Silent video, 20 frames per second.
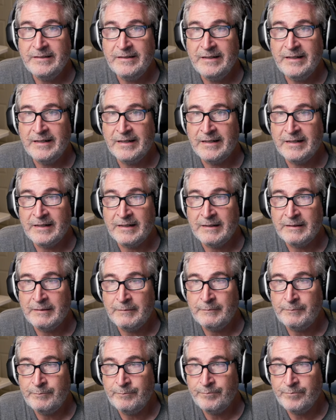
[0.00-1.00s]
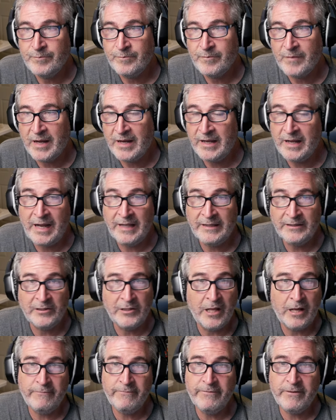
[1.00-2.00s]
I
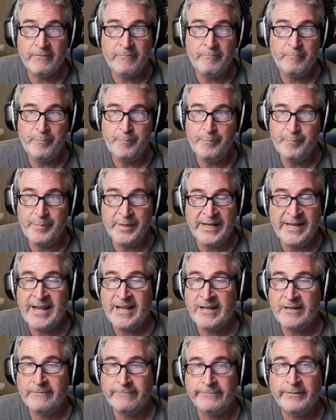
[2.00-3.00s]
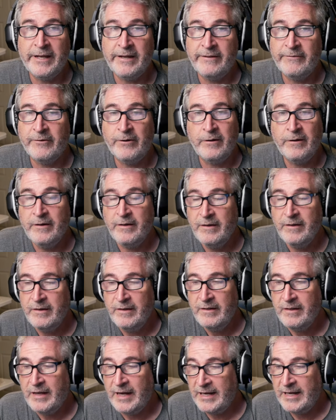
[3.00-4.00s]
love the banana flavor.
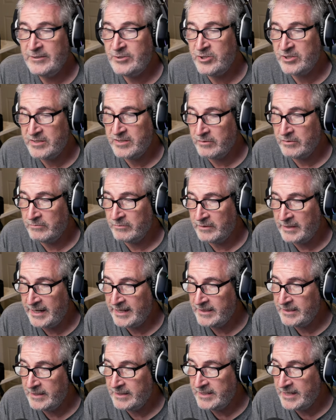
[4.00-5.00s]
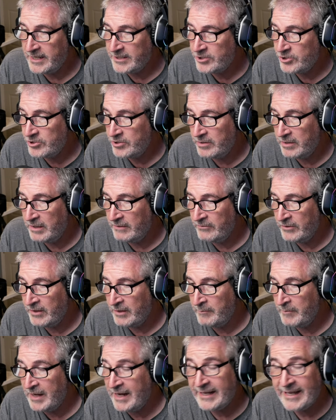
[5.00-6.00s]
I just don't like the texture of them.
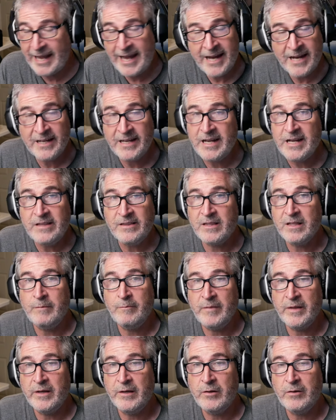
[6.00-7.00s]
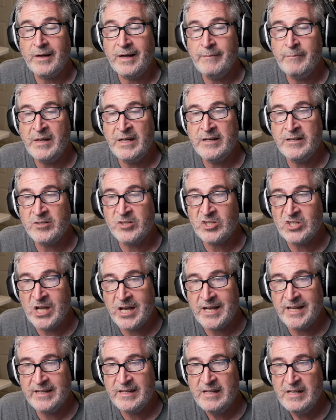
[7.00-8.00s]
I can't eat them though. I mean, it's
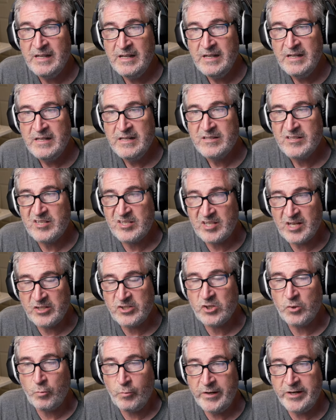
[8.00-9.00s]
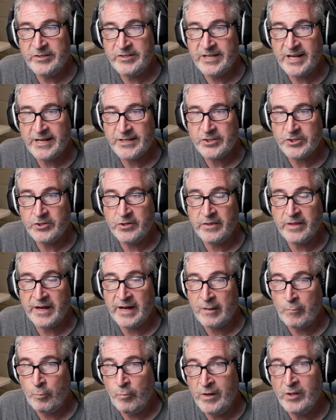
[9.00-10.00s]
not such a weird texture that I
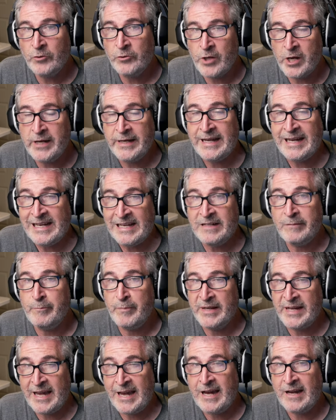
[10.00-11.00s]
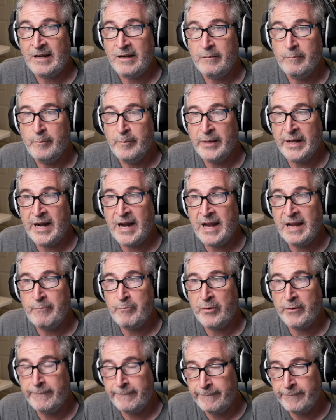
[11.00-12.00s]
will not eat a banana, but I
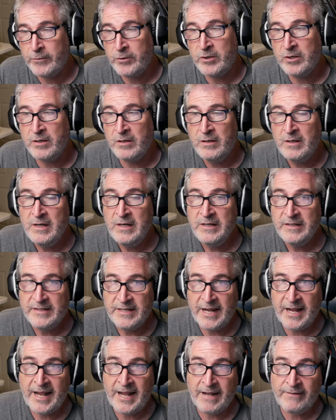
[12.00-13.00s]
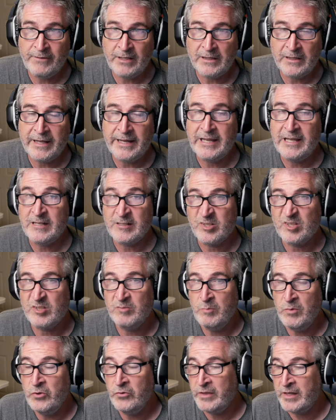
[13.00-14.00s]
prefer to have it like in a
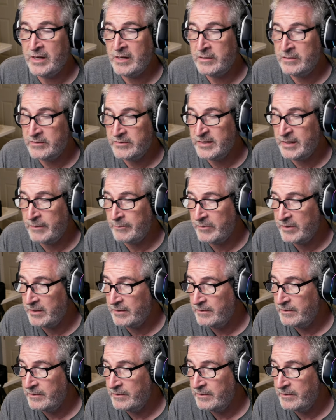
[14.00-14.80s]
smoothie or something.